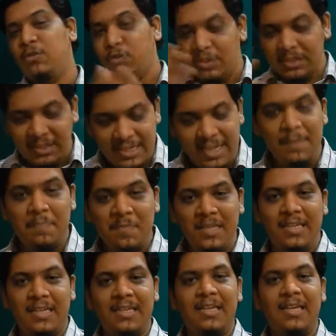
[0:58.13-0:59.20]
the same
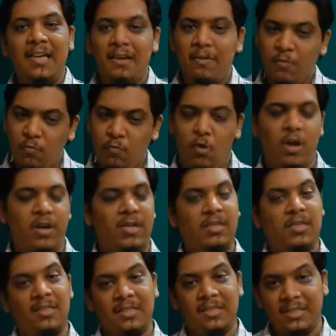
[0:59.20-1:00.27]
thing what
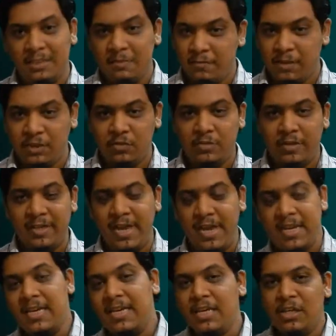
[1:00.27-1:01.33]
the first one
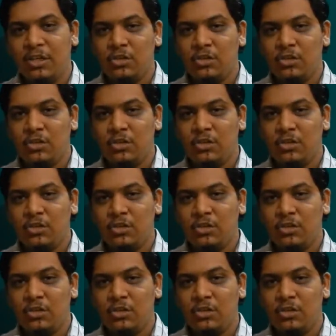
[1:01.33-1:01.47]
did.